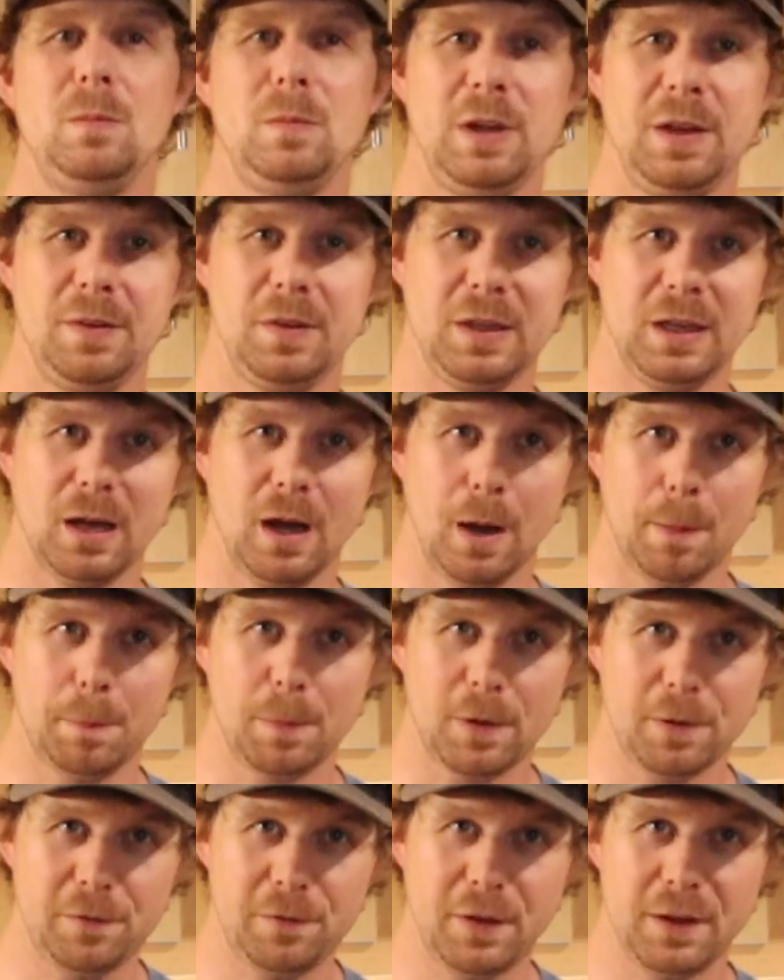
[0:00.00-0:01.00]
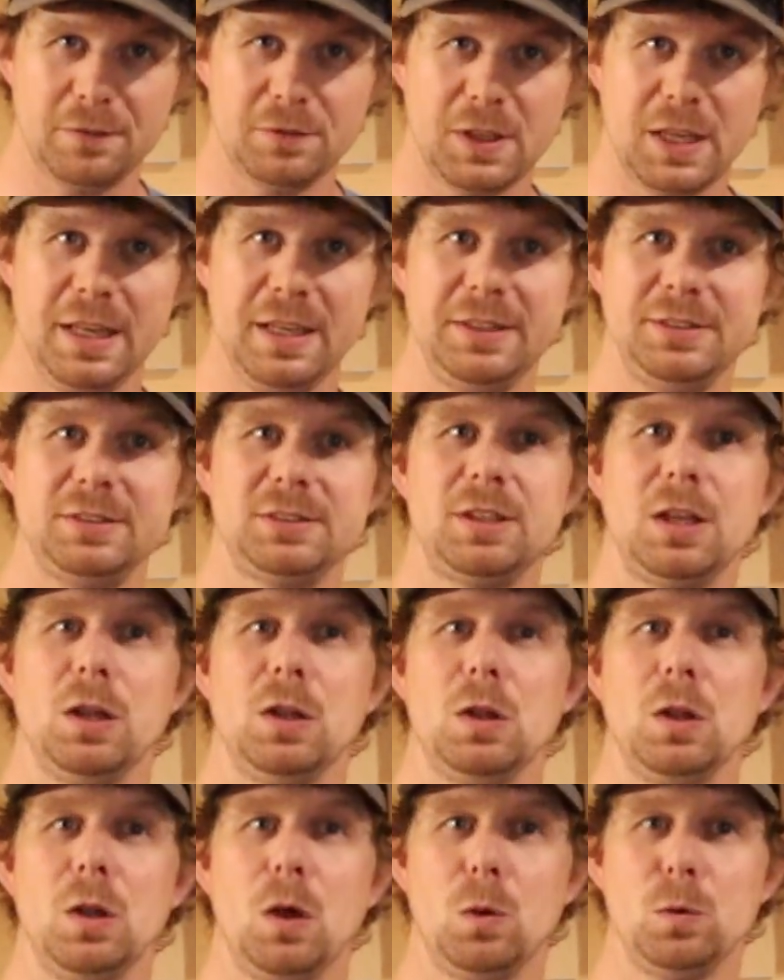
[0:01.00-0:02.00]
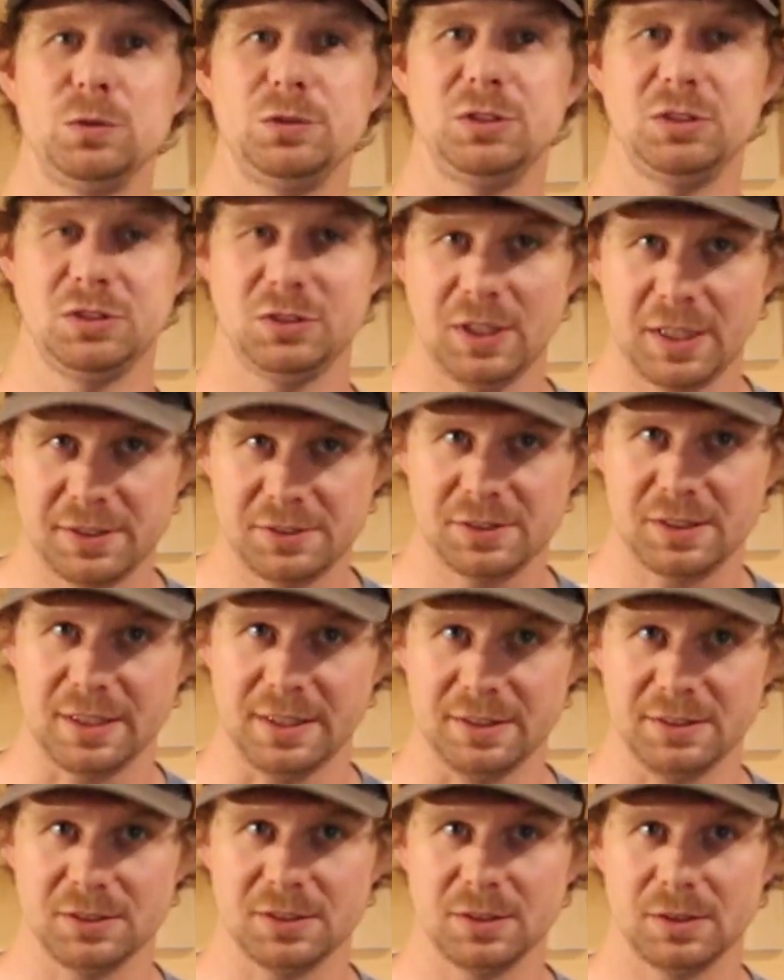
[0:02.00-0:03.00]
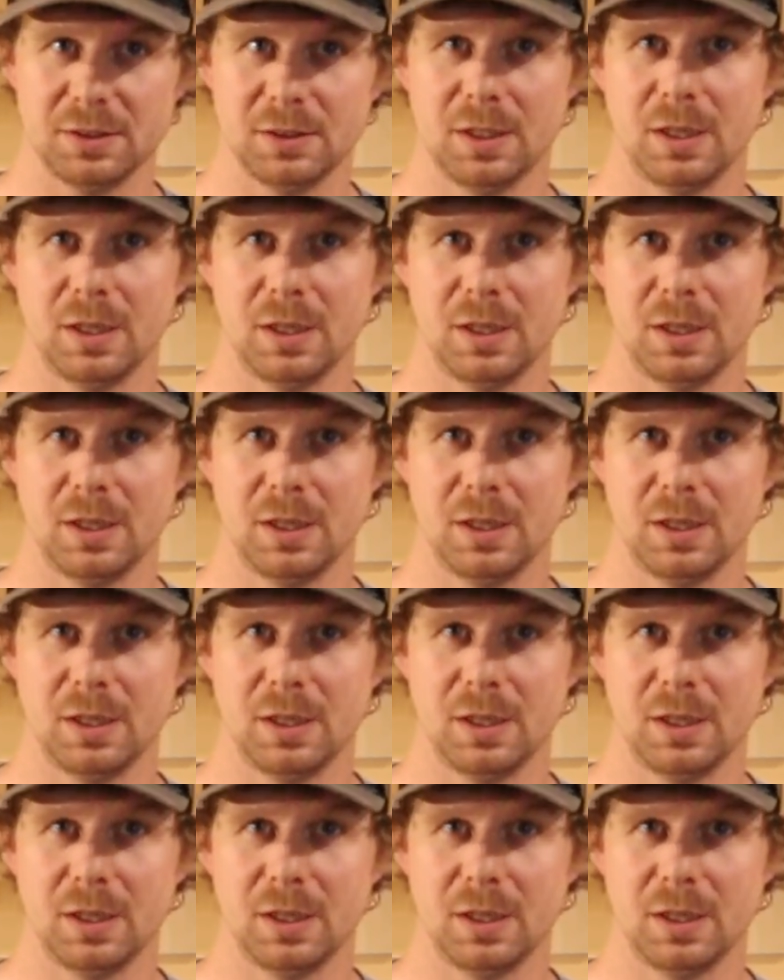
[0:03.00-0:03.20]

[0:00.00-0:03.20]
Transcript: in the upper 50s to low 60s.